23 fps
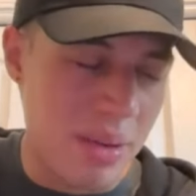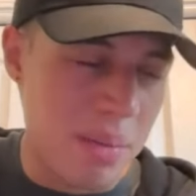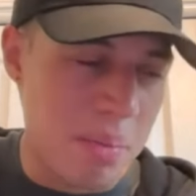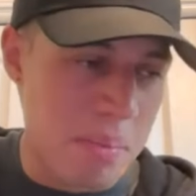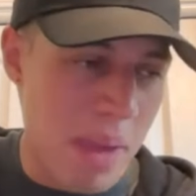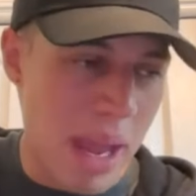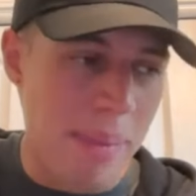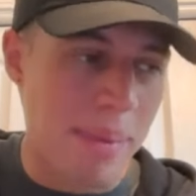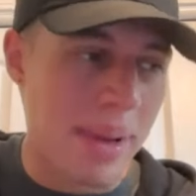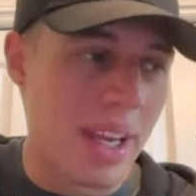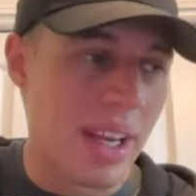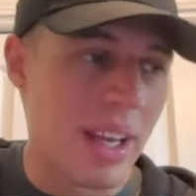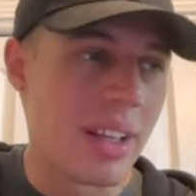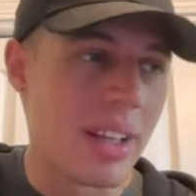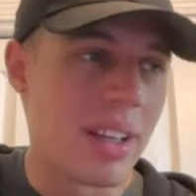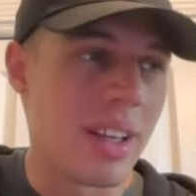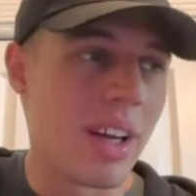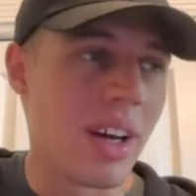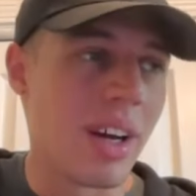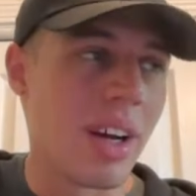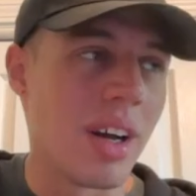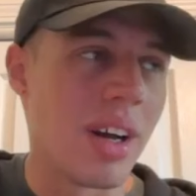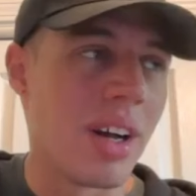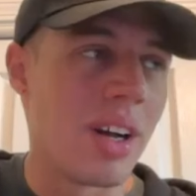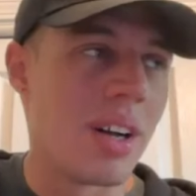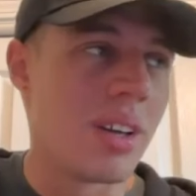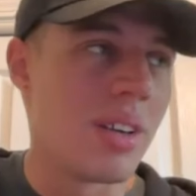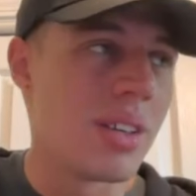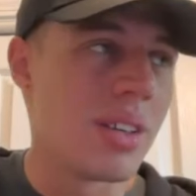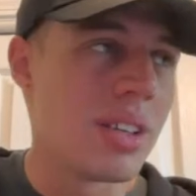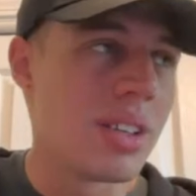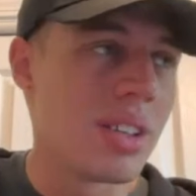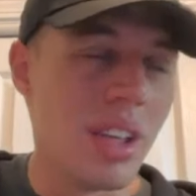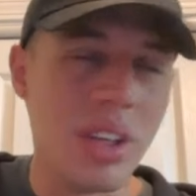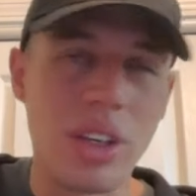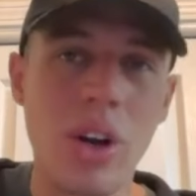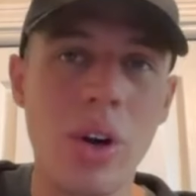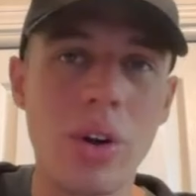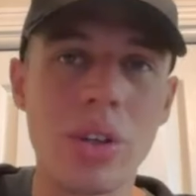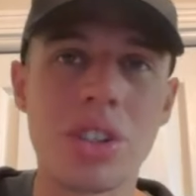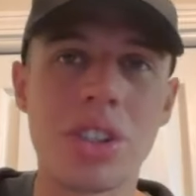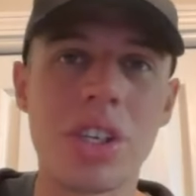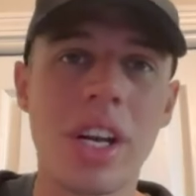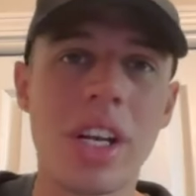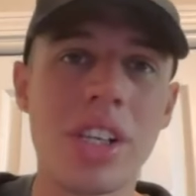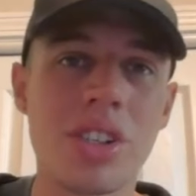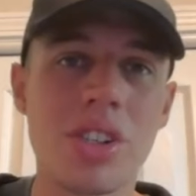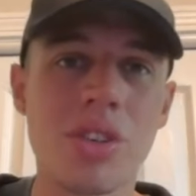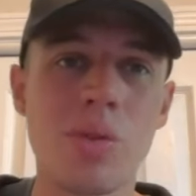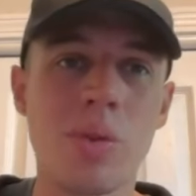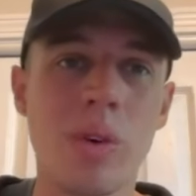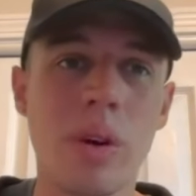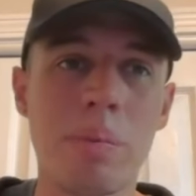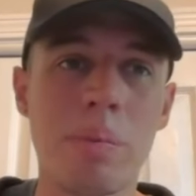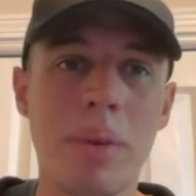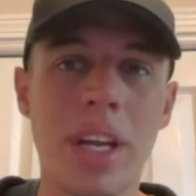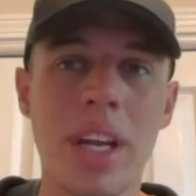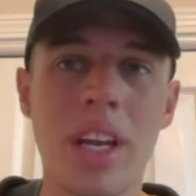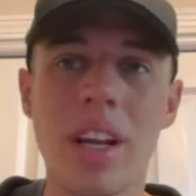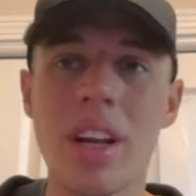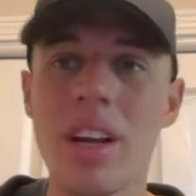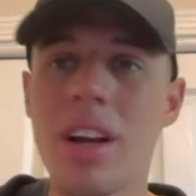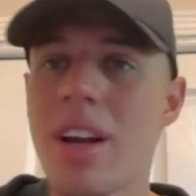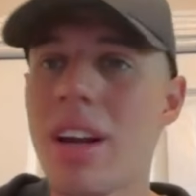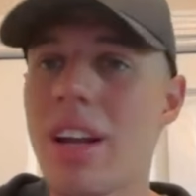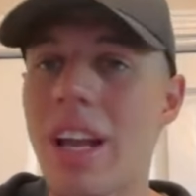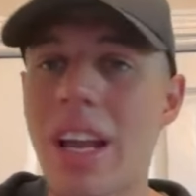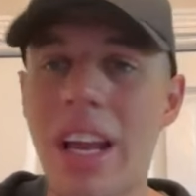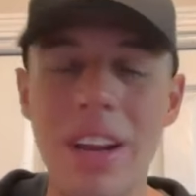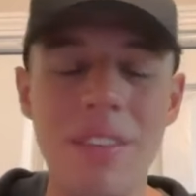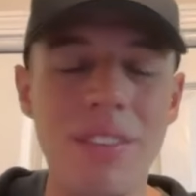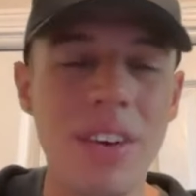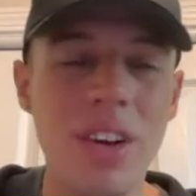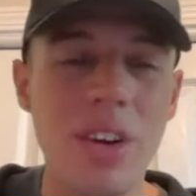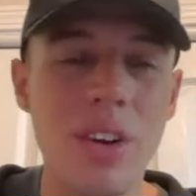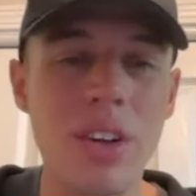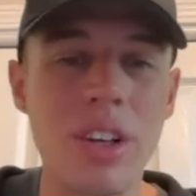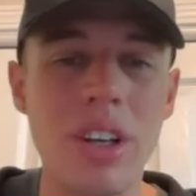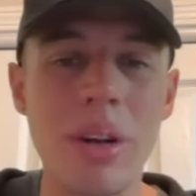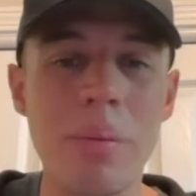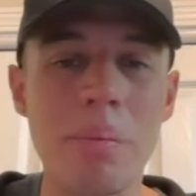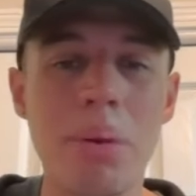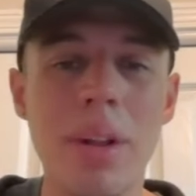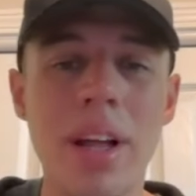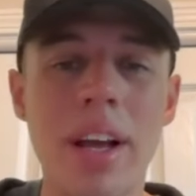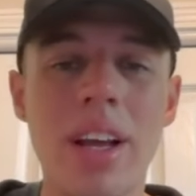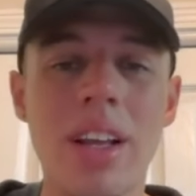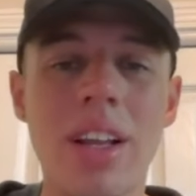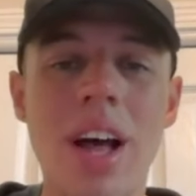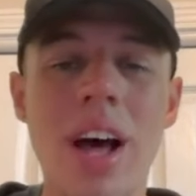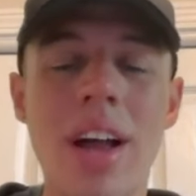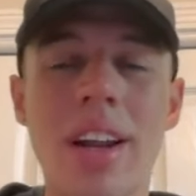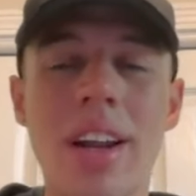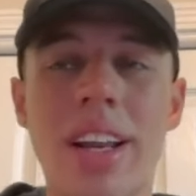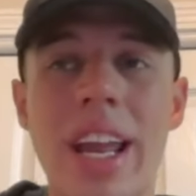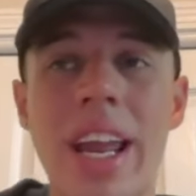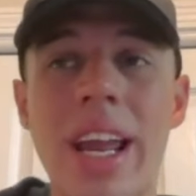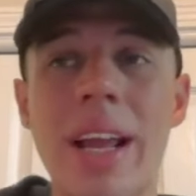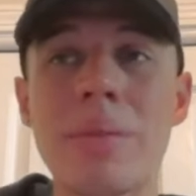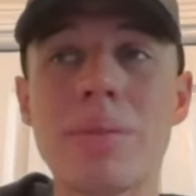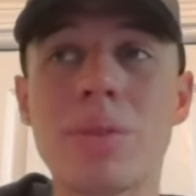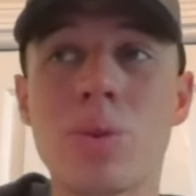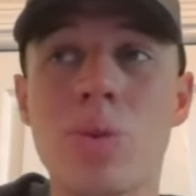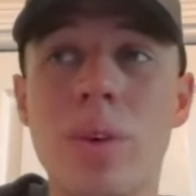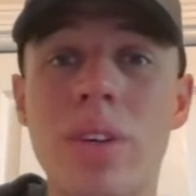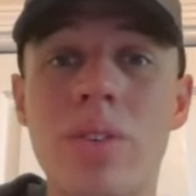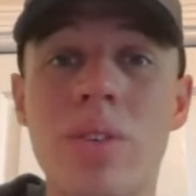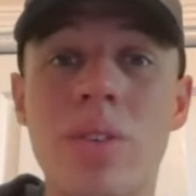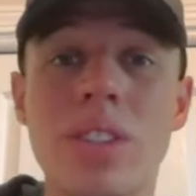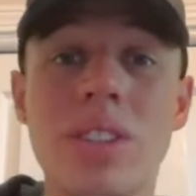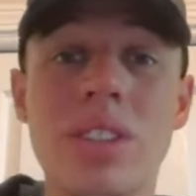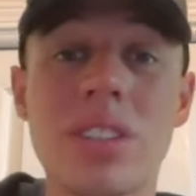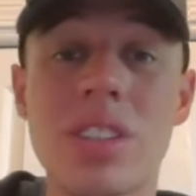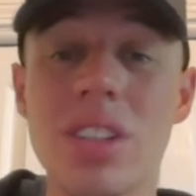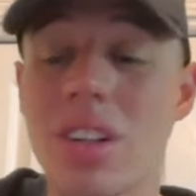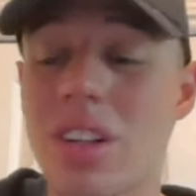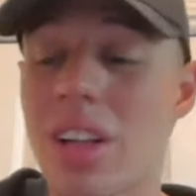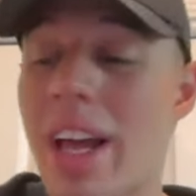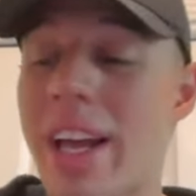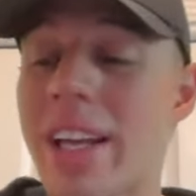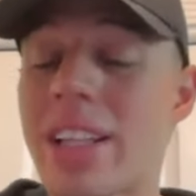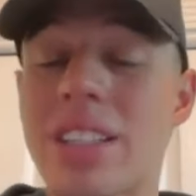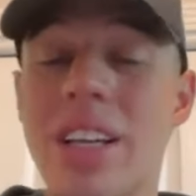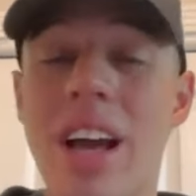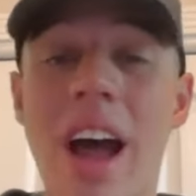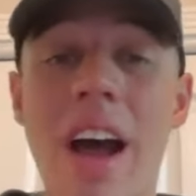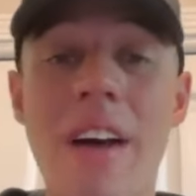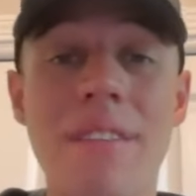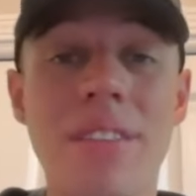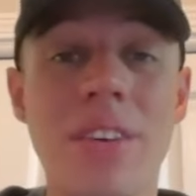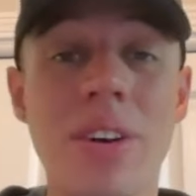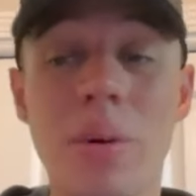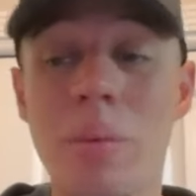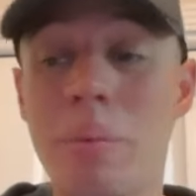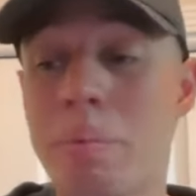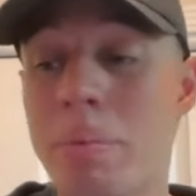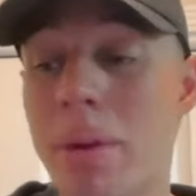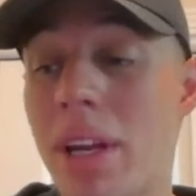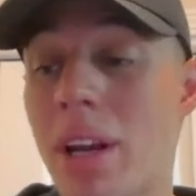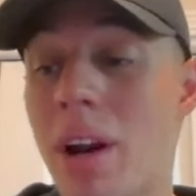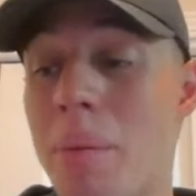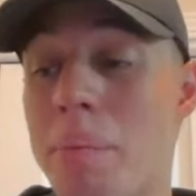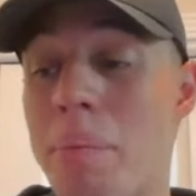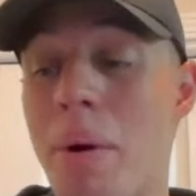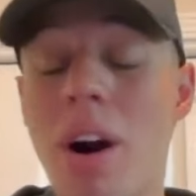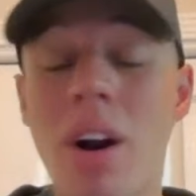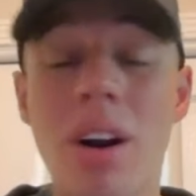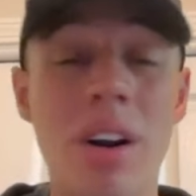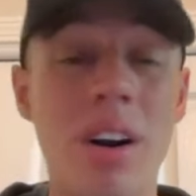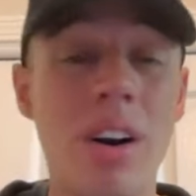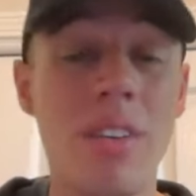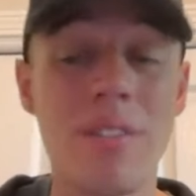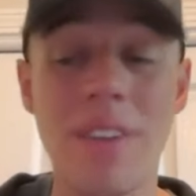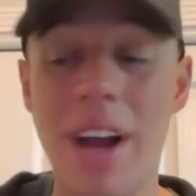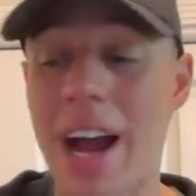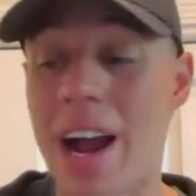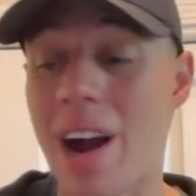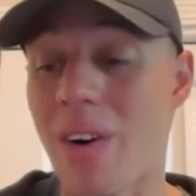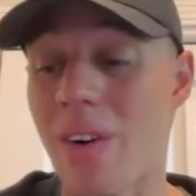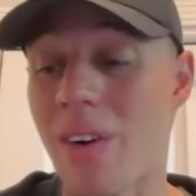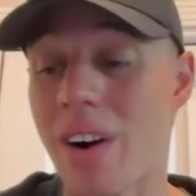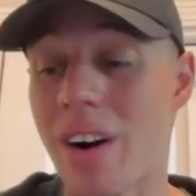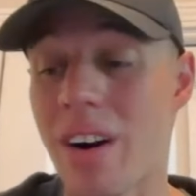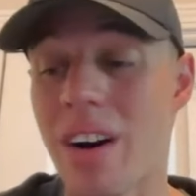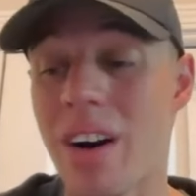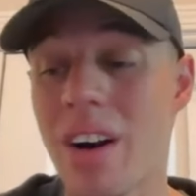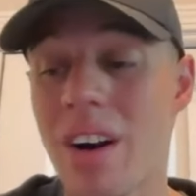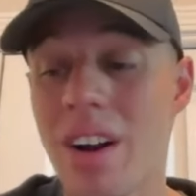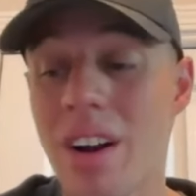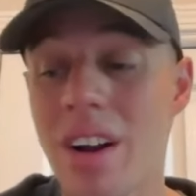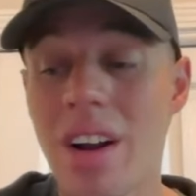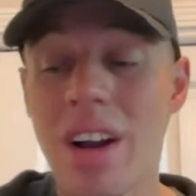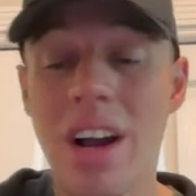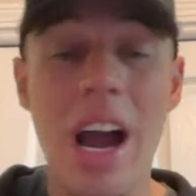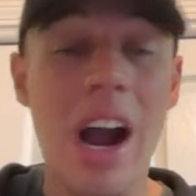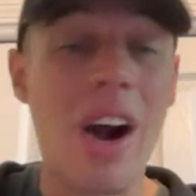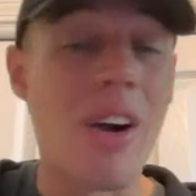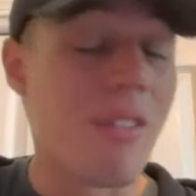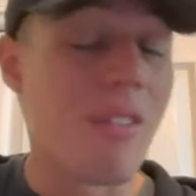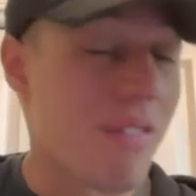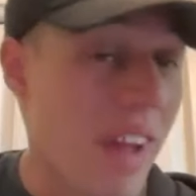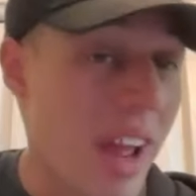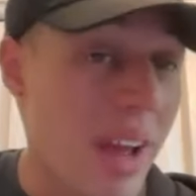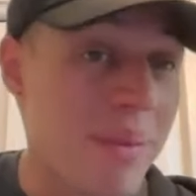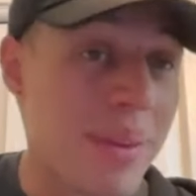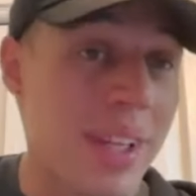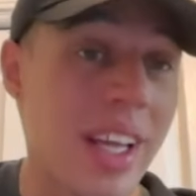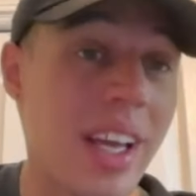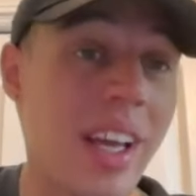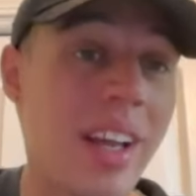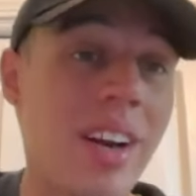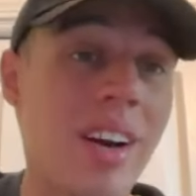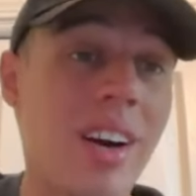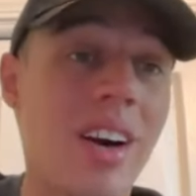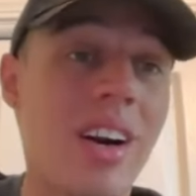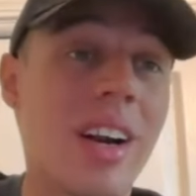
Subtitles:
Maybe the negotiation would be, even though you didn't play a lot of games, we would still like to have you be a part of our family and